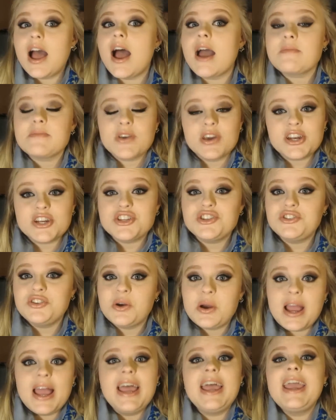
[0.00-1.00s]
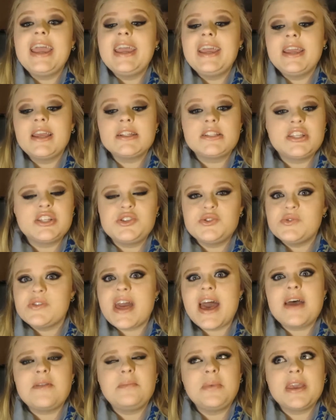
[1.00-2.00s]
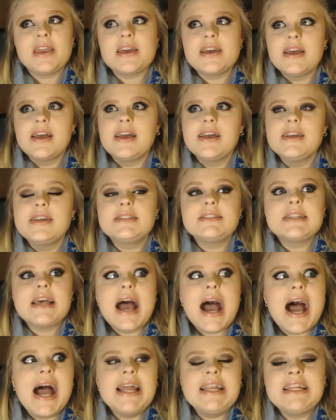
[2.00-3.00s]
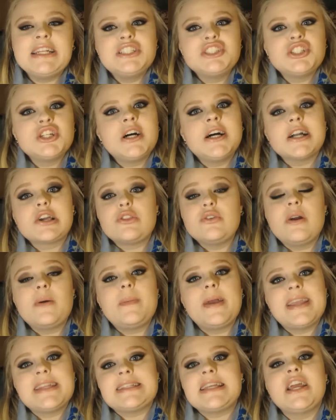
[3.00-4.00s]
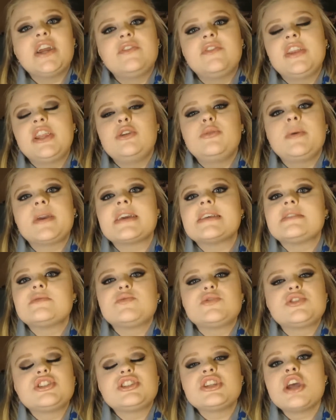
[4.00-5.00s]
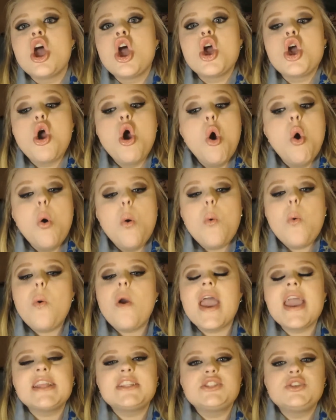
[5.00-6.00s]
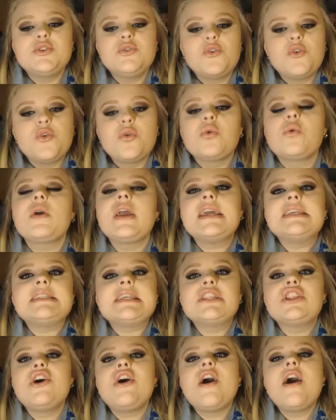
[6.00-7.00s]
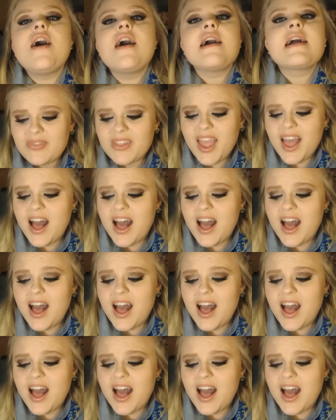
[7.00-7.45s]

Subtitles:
I'm gonna try to do that because I didn't talk throughout my entire video because it was just way too crazy long.